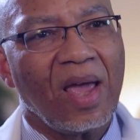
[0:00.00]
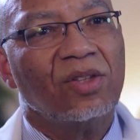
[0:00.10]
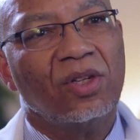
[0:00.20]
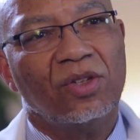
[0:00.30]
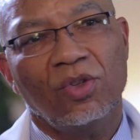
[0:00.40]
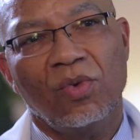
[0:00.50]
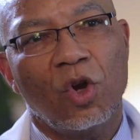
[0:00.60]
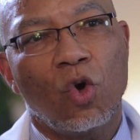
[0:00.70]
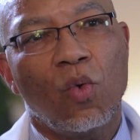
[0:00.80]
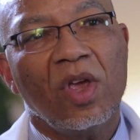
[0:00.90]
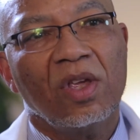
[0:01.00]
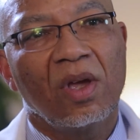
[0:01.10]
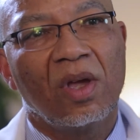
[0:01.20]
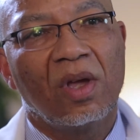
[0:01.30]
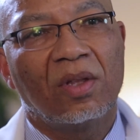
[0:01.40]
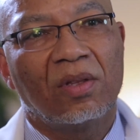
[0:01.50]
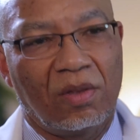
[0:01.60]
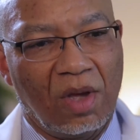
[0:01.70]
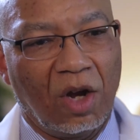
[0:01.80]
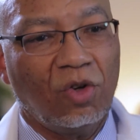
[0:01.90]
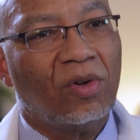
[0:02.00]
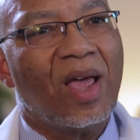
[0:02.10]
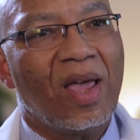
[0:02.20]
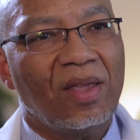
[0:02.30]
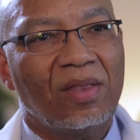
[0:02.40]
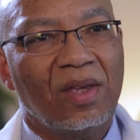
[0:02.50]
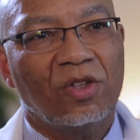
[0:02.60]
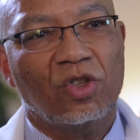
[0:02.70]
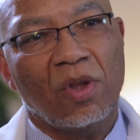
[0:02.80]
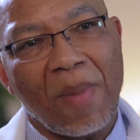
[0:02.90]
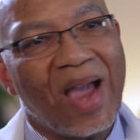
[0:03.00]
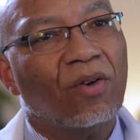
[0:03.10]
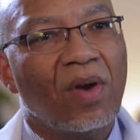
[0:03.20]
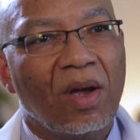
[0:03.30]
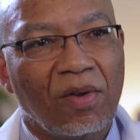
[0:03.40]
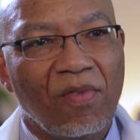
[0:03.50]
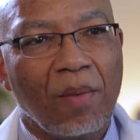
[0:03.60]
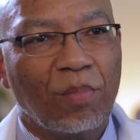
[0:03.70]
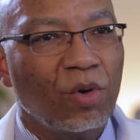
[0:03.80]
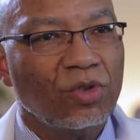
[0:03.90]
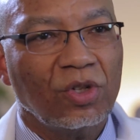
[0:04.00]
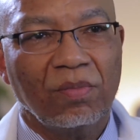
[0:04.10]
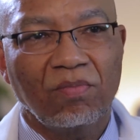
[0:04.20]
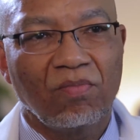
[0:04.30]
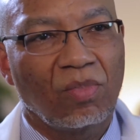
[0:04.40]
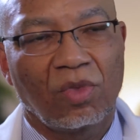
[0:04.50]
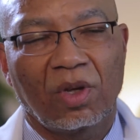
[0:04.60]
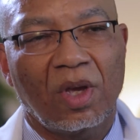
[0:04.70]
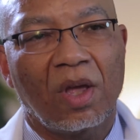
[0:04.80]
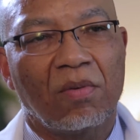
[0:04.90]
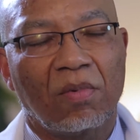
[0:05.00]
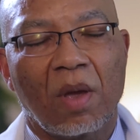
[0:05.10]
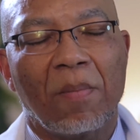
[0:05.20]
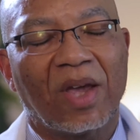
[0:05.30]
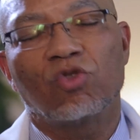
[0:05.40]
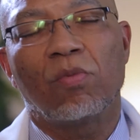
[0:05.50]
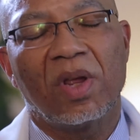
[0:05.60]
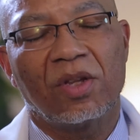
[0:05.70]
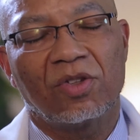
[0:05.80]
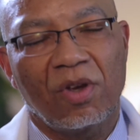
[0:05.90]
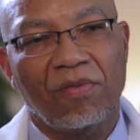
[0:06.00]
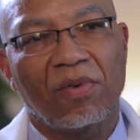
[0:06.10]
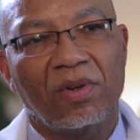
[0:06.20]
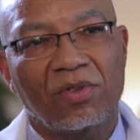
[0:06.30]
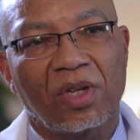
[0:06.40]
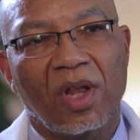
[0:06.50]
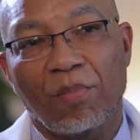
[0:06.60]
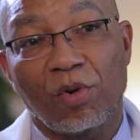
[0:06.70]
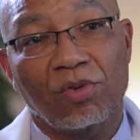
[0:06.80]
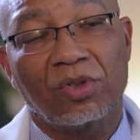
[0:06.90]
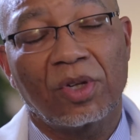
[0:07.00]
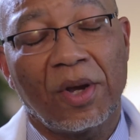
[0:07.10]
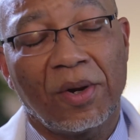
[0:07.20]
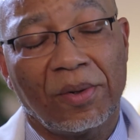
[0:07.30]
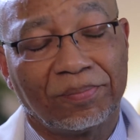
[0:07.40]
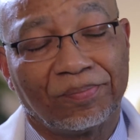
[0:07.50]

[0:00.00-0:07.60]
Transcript: access to and knowing the underlying things in the background of that person can make a tremendous difference in that person's care.